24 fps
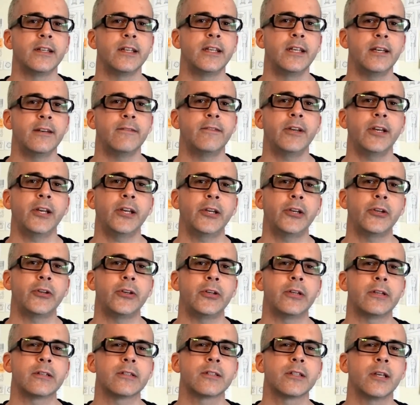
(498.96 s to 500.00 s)
giving
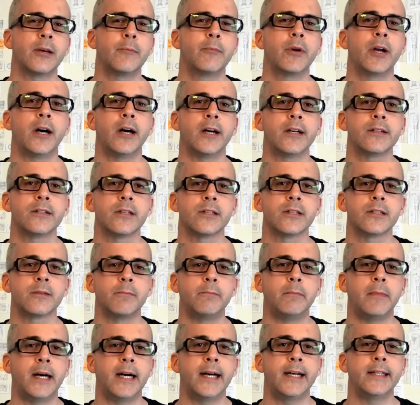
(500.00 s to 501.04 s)
your subconscious
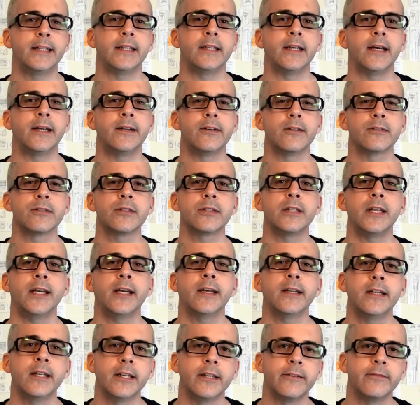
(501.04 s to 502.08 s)
mind an
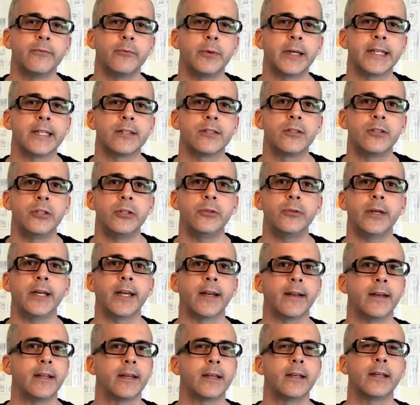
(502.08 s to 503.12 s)
understanding of what it's doing,
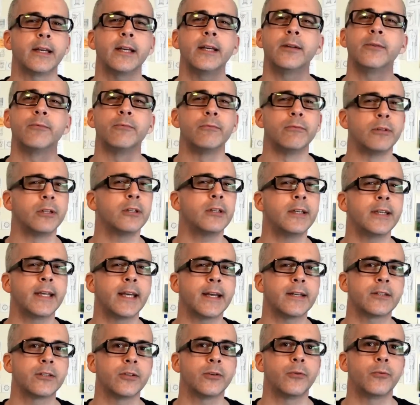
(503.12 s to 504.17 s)
and it can really
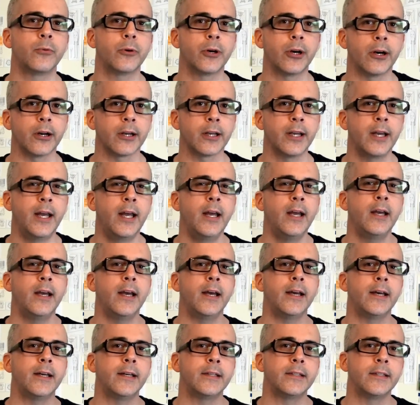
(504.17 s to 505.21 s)
get to work
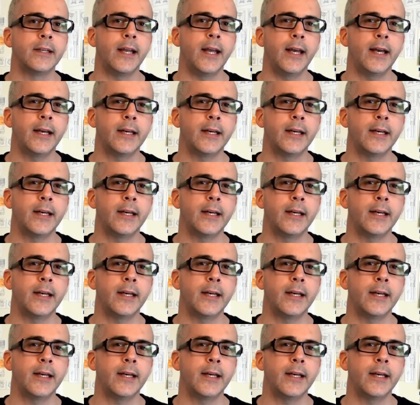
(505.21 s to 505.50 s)
and